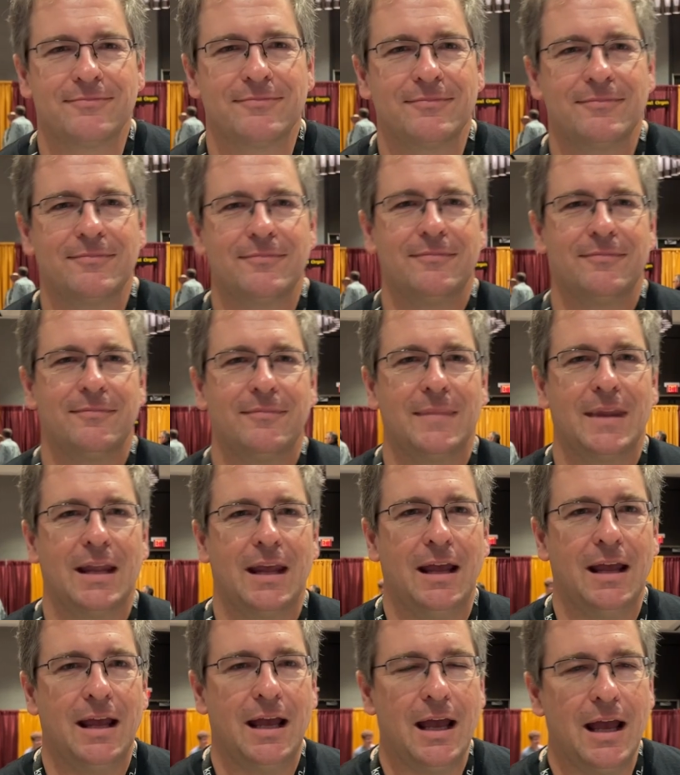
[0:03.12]
Hey, Chris, how
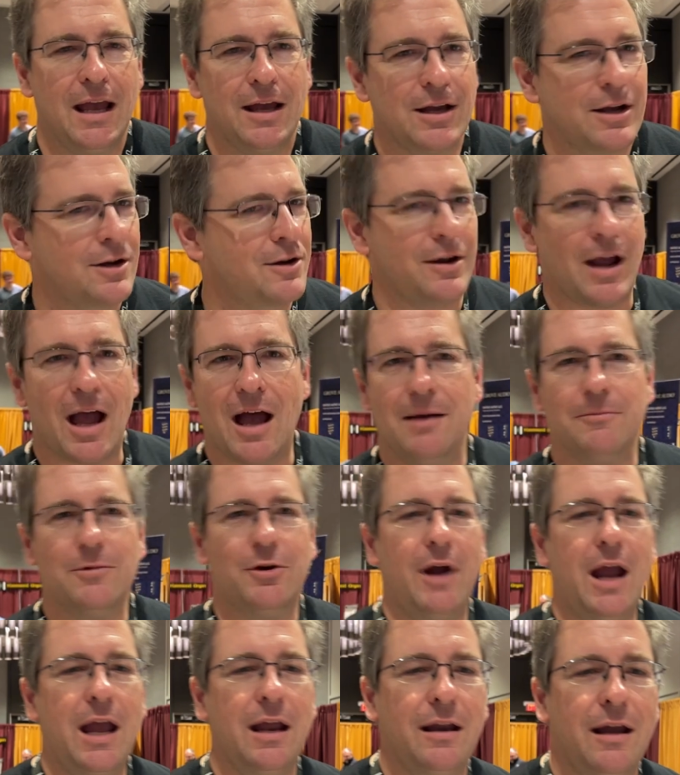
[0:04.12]
you doing? I'm
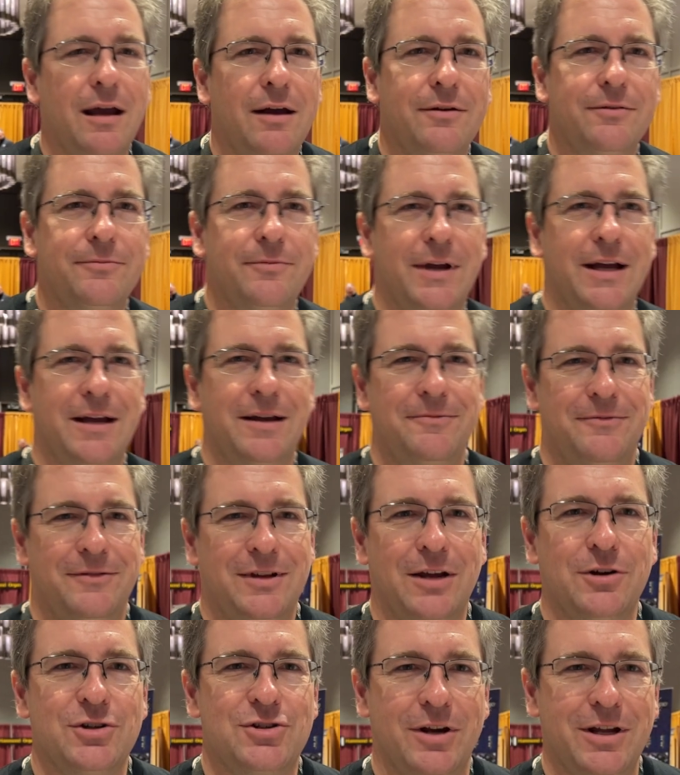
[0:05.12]
great. How uh,
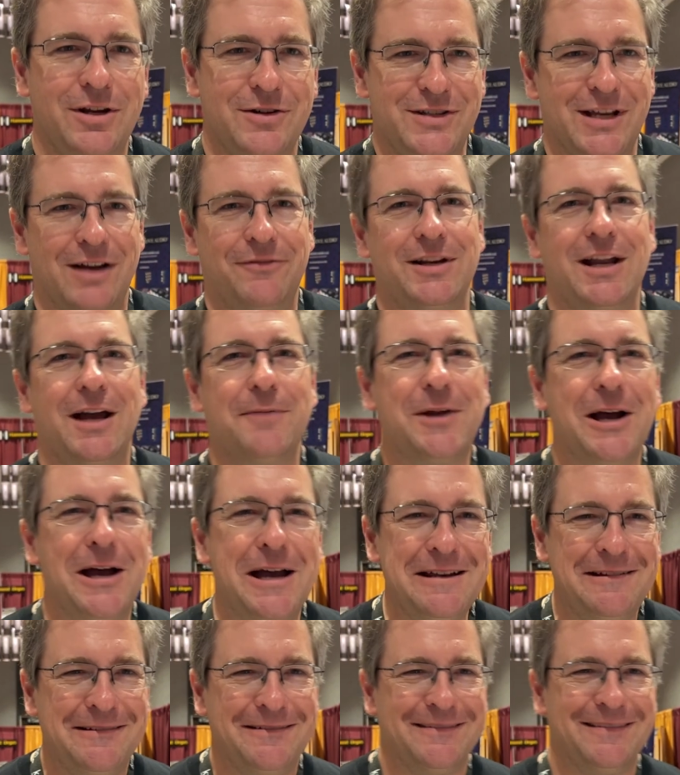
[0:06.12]
you enjoying yourself at
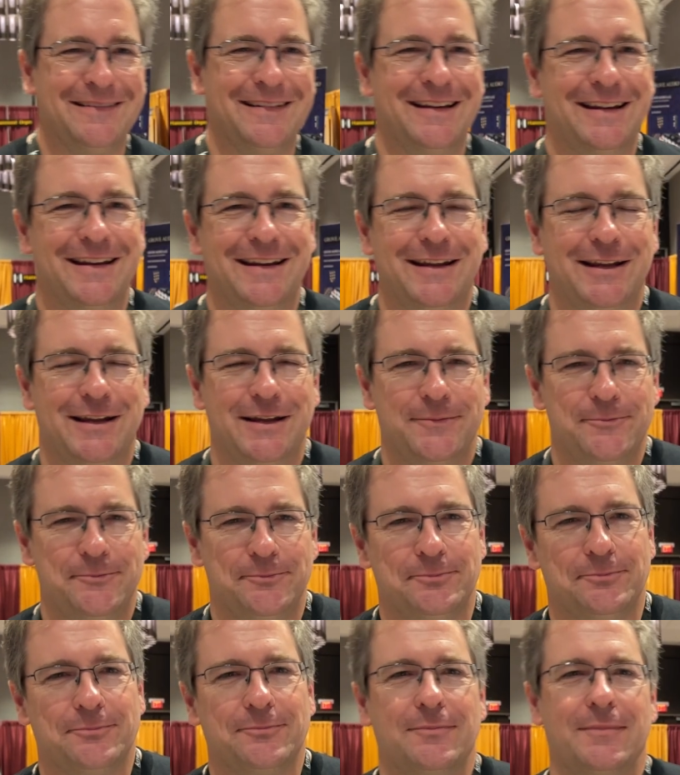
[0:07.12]
Knobcon? Hey, it's a great
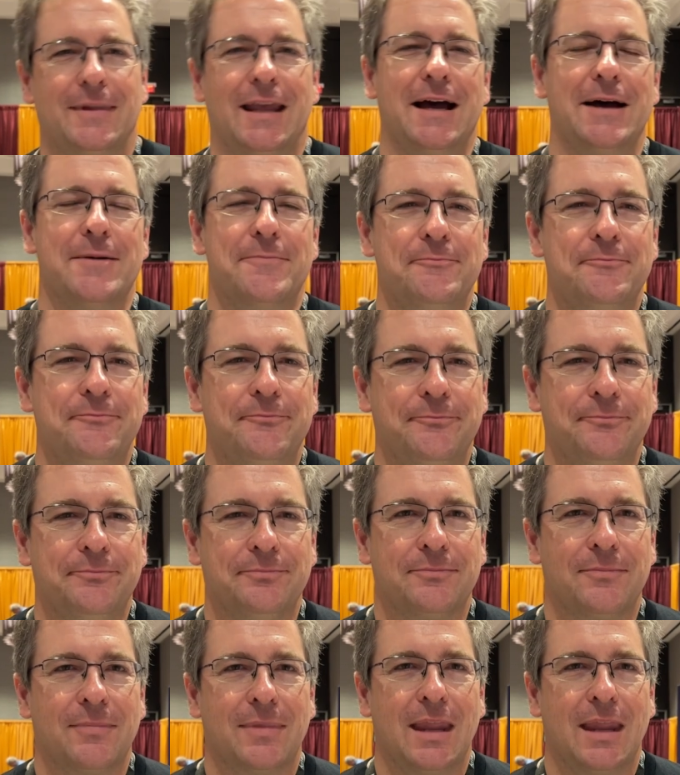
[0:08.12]
time. It's a great yeah. show.